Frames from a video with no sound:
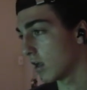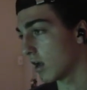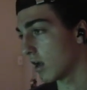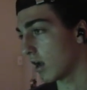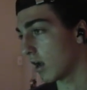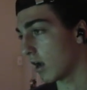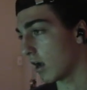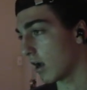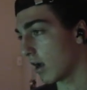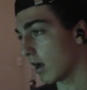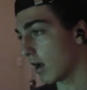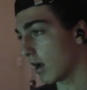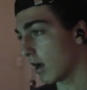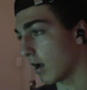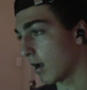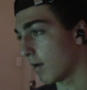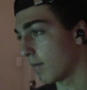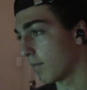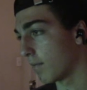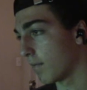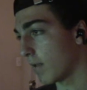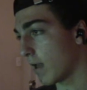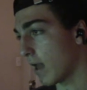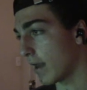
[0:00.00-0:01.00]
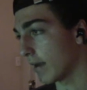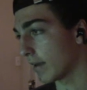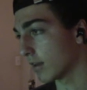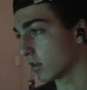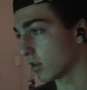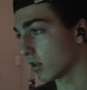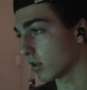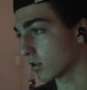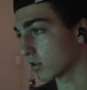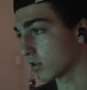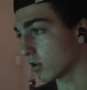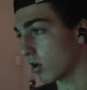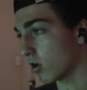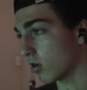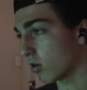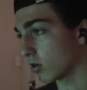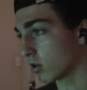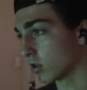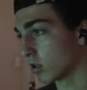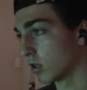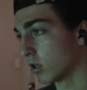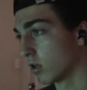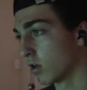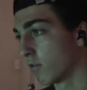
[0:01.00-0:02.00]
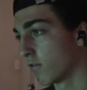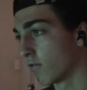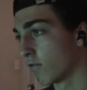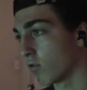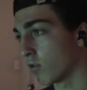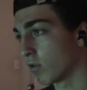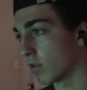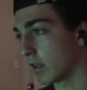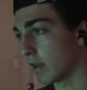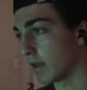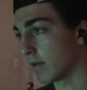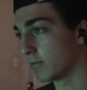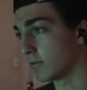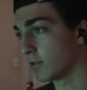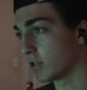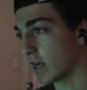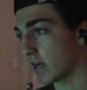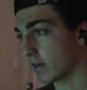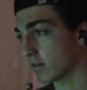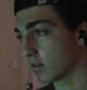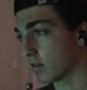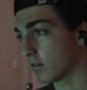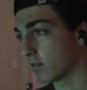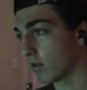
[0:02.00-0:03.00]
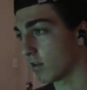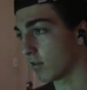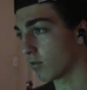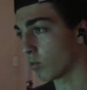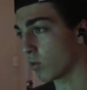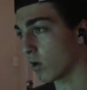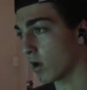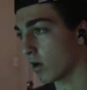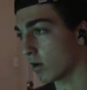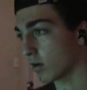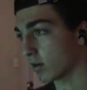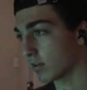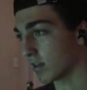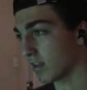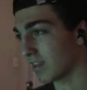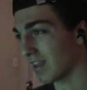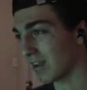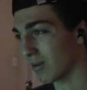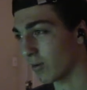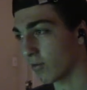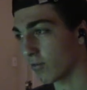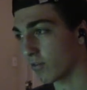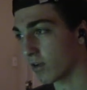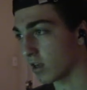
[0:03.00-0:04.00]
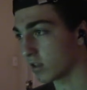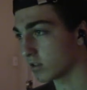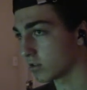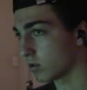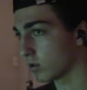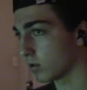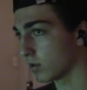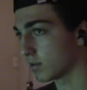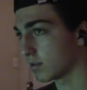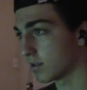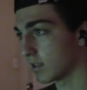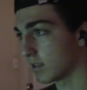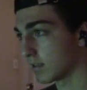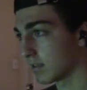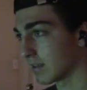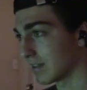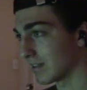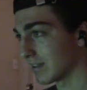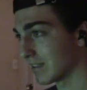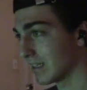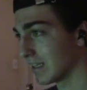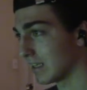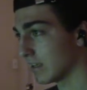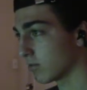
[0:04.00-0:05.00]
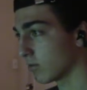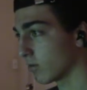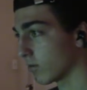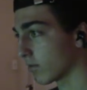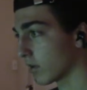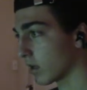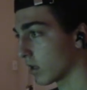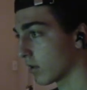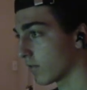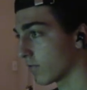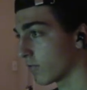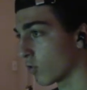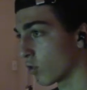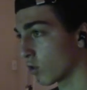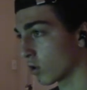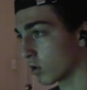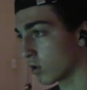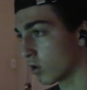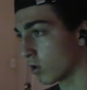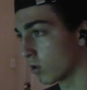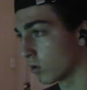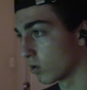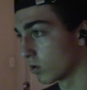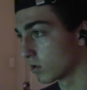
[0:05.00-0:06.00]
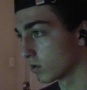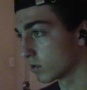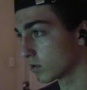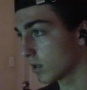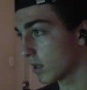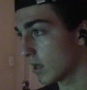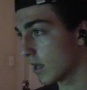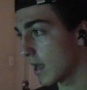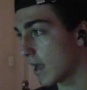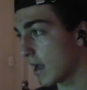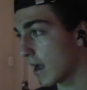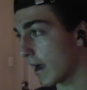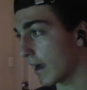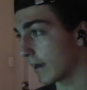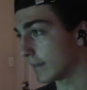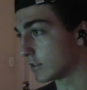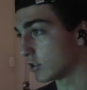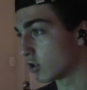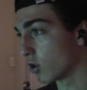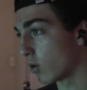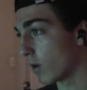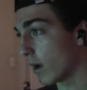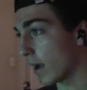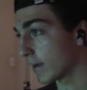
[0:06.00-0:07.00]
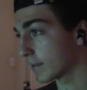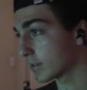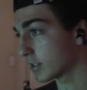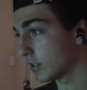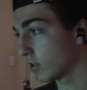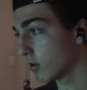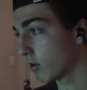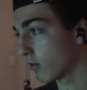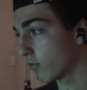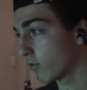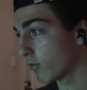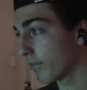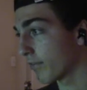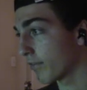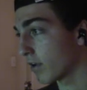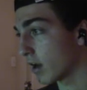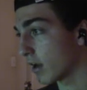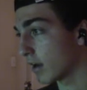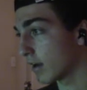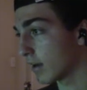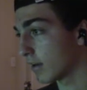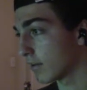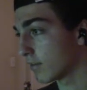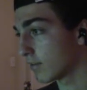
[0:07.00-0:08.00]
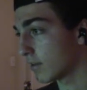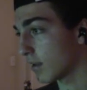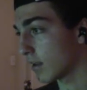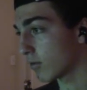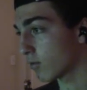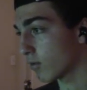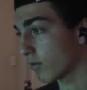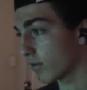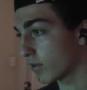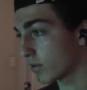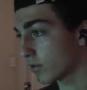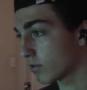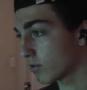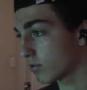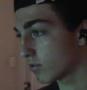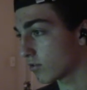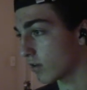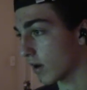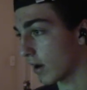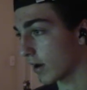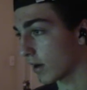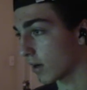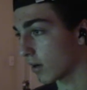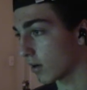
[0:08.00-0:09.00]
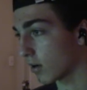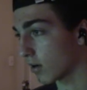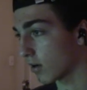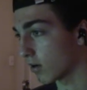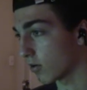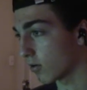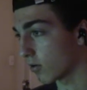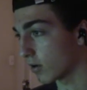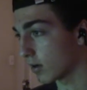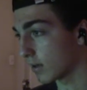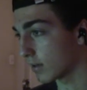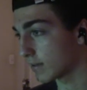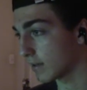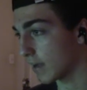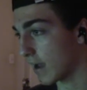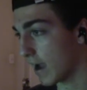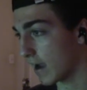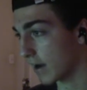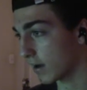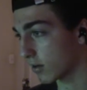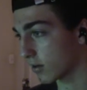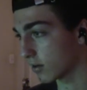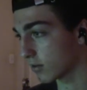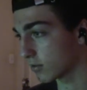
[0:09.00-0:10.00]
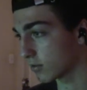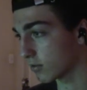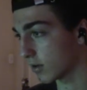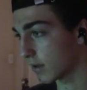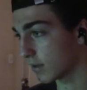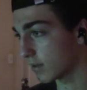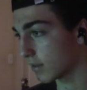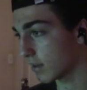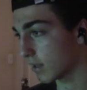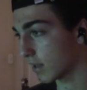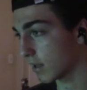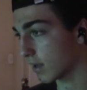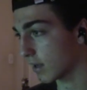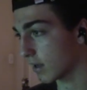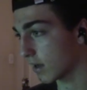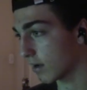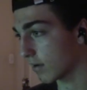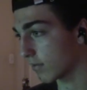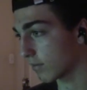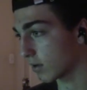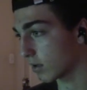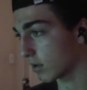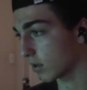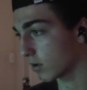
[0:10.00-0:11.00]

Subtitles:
and it looks all good for the objectives as well, because I think we've got 2 assists at least. We've got the 4 goals. I don't actually know if we've got an assist with a striker or an attacker, so I think I'm going to